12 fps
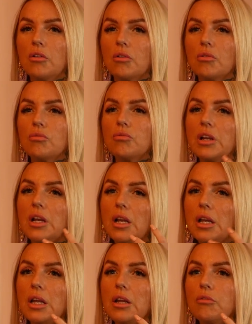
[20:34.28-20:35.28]

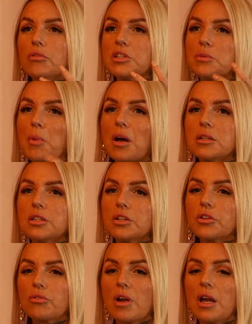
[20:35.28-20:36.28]
really respond
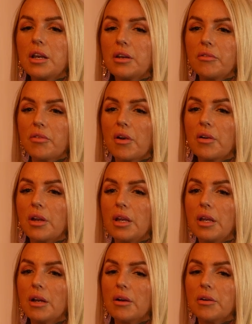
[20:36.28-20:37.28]
to threat in a
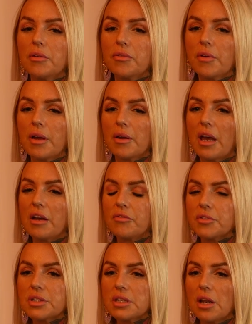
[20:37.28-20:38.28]
very kind of
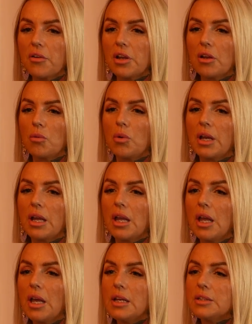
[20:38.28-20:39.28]
adversarial
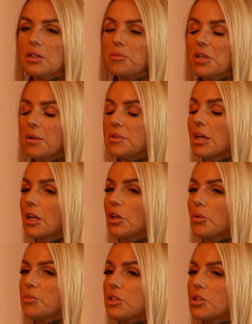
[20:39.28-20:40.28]
way. Sometimes that
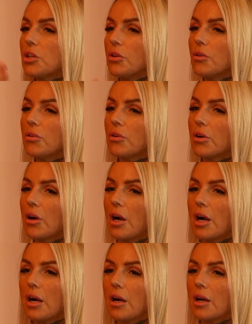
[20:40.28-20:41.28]
can
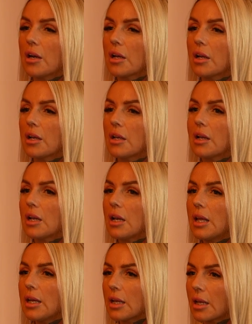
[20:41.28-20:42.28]
obscure our
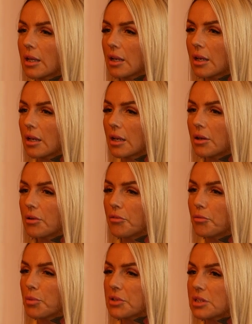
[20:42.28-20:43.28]
clinical kind
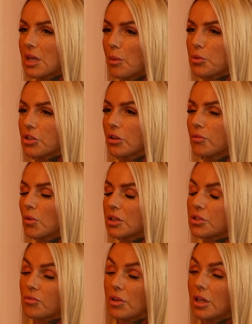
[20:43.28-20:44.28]
of perception of
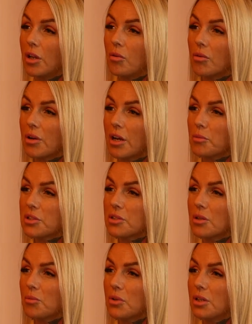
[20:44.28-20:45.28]
what's really going on with
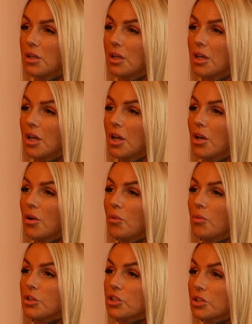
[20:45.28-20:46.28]
someone,
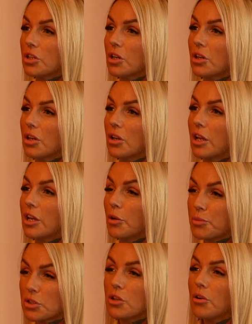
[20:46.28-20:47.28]
which it
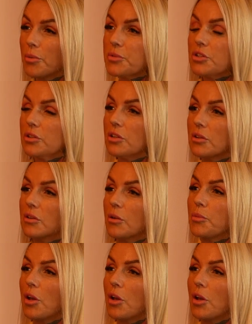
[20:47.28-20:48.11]
obscures